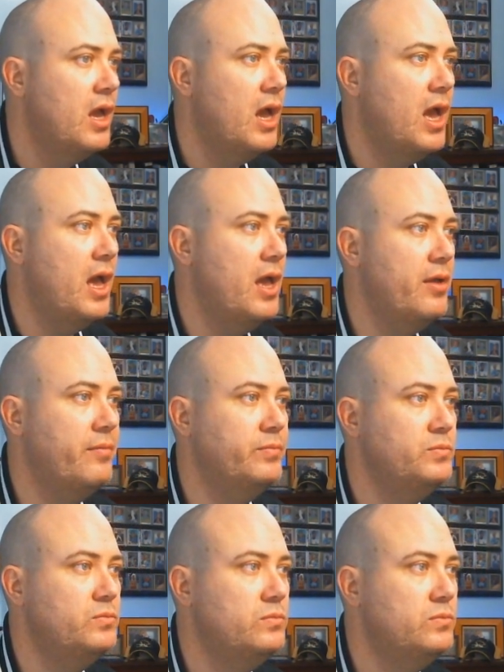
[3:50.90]
Um,
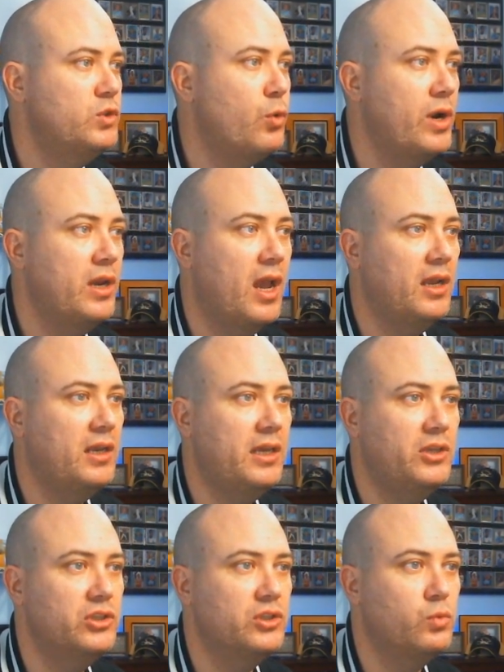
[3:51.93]
twenty
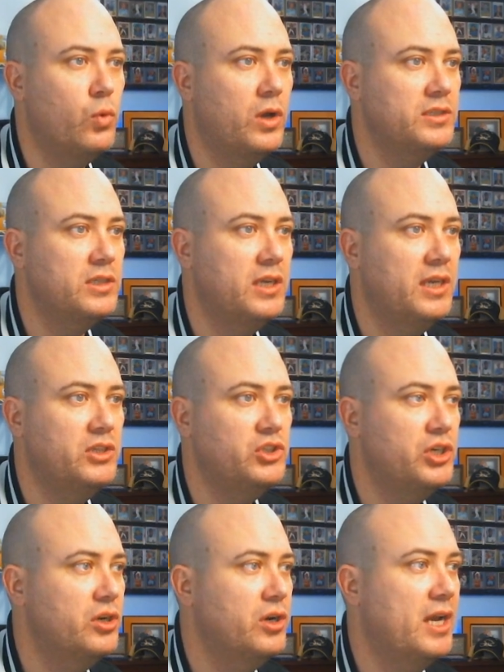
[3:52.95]
nineteen just wasn't his
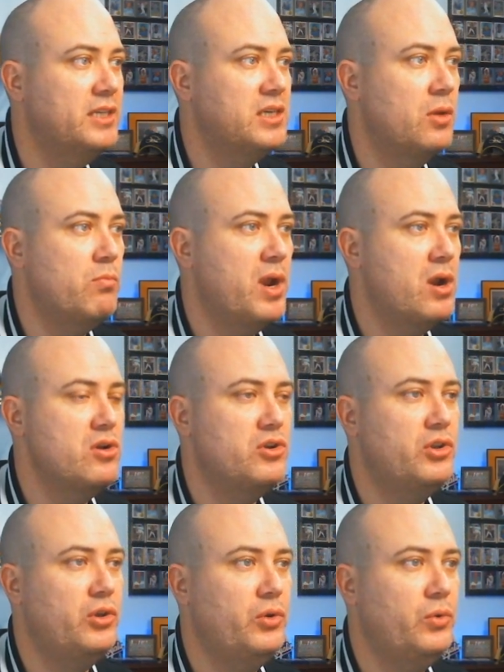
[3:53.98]
year as compared
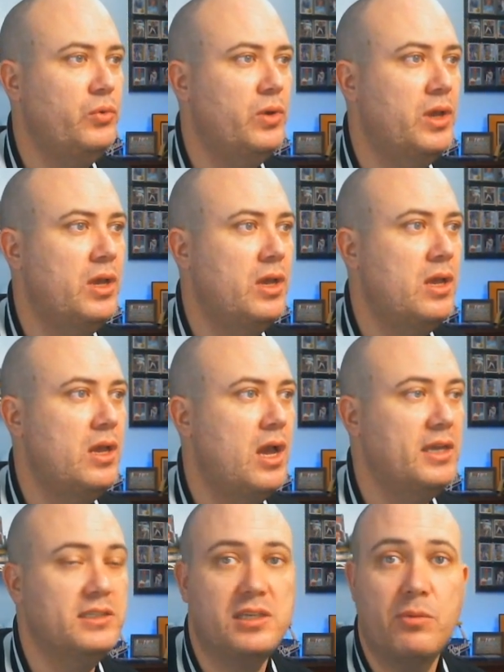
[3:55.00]
to
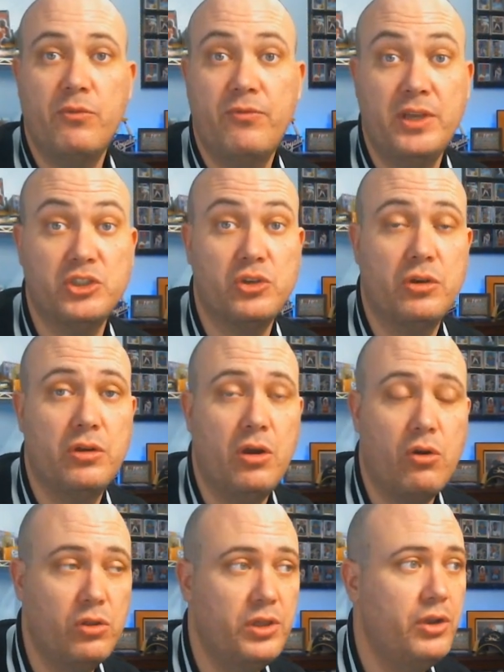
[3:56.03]
uh, some of his
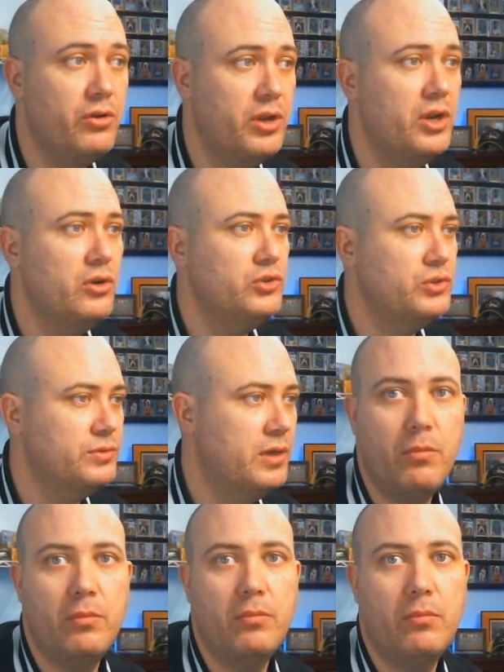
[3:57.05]
earlier years,
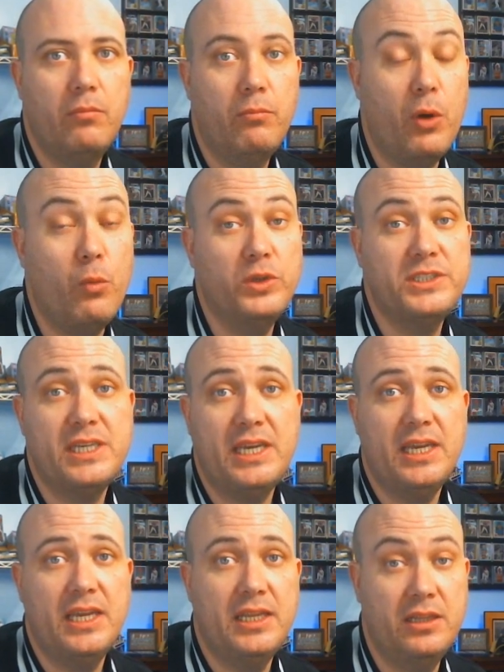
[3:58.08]
but we'll see
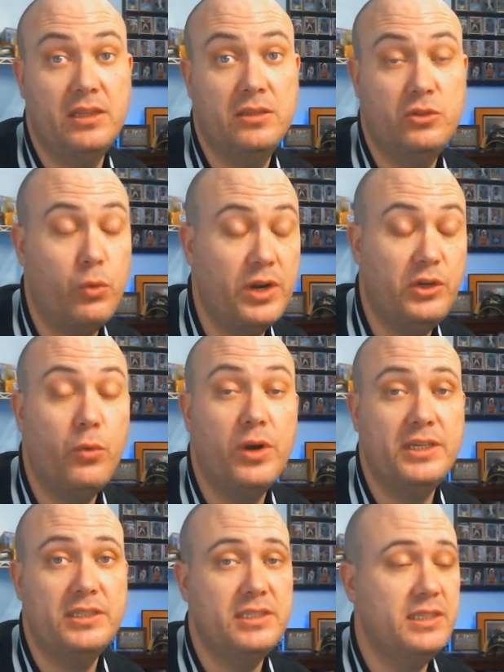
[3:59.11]
in the twenty
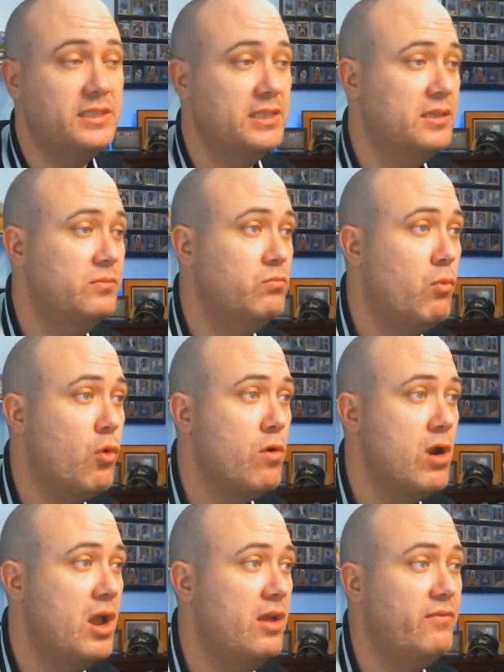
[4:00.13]
twenty season
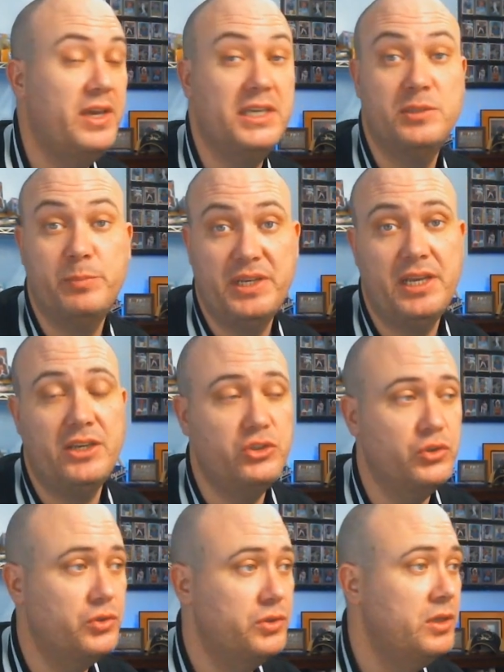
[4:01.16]
more of his
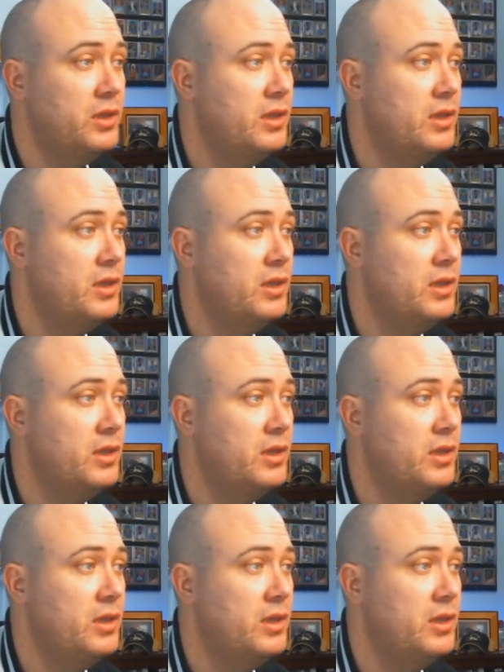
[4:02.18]
potential.